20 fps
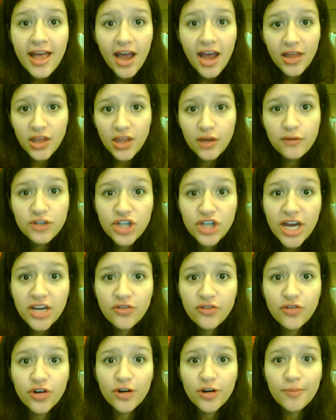and that you've
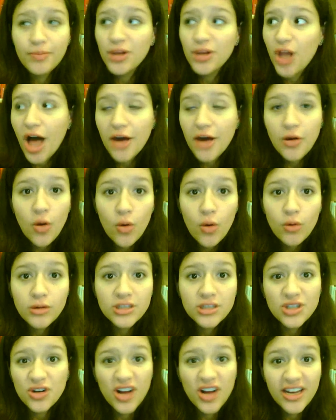checked for plot
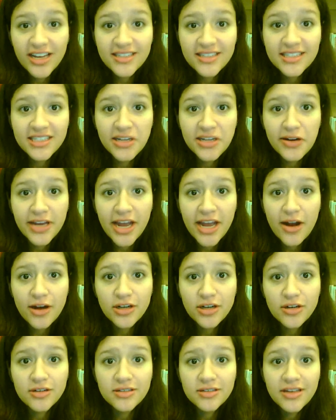holes or unnecessary
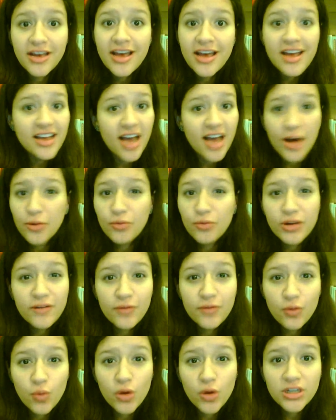characters, gotten rid
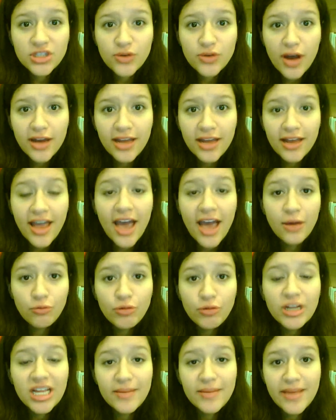of the worst writing,
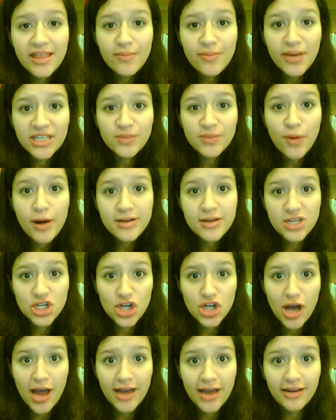and really made the best parts
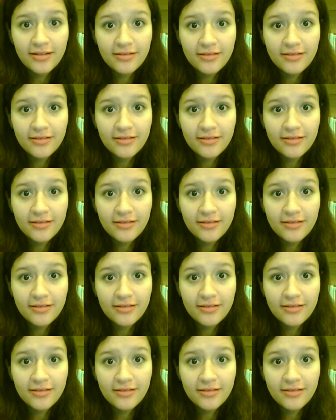shine.